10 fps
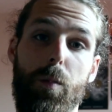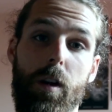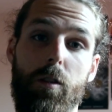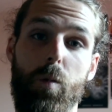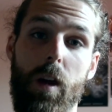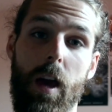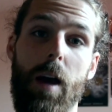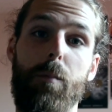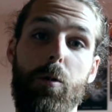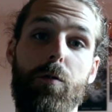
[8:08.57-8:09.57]
because we
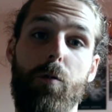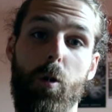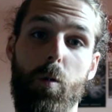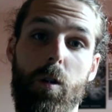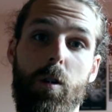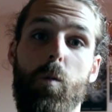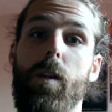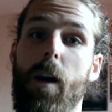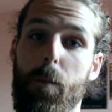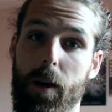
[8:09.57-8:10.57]
can't move forward
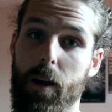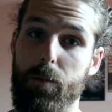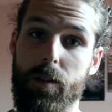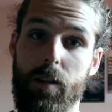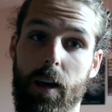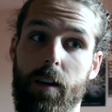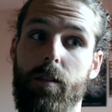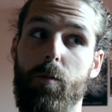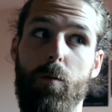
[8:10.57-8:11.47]
without making mistakes.